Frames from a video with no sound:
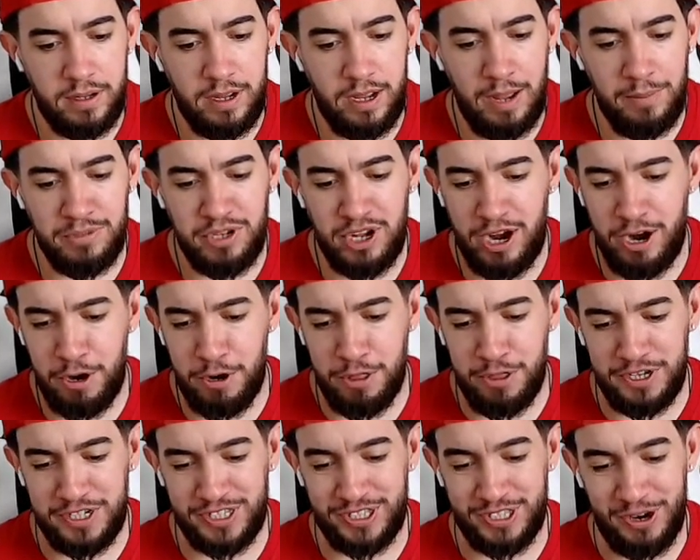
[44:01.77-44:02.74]
I'm tired of
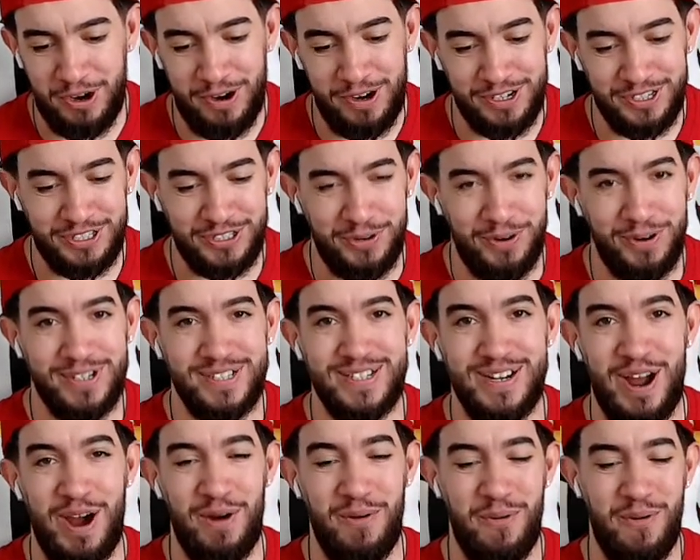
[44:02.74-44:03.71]
these 3rd and shorts
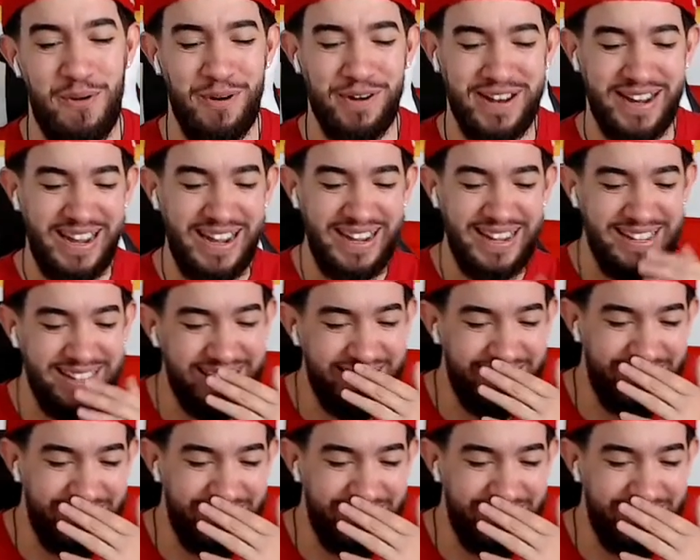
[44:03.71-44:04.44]
not working.